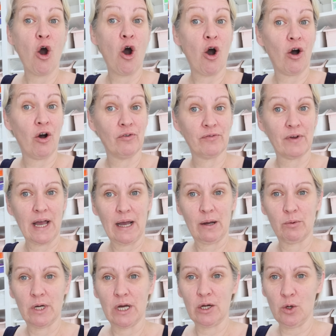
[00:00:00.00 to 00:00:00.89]
of
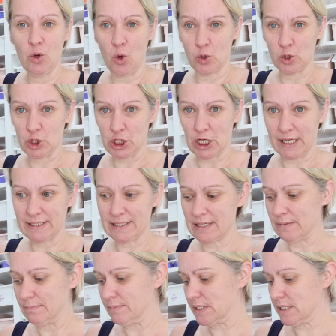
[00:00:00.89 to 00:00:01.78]
our launch
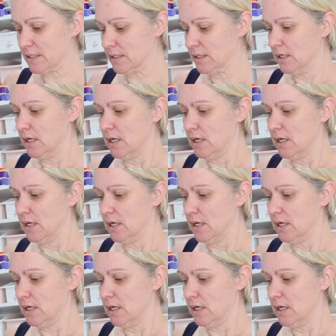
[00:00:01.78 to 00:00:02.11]
items.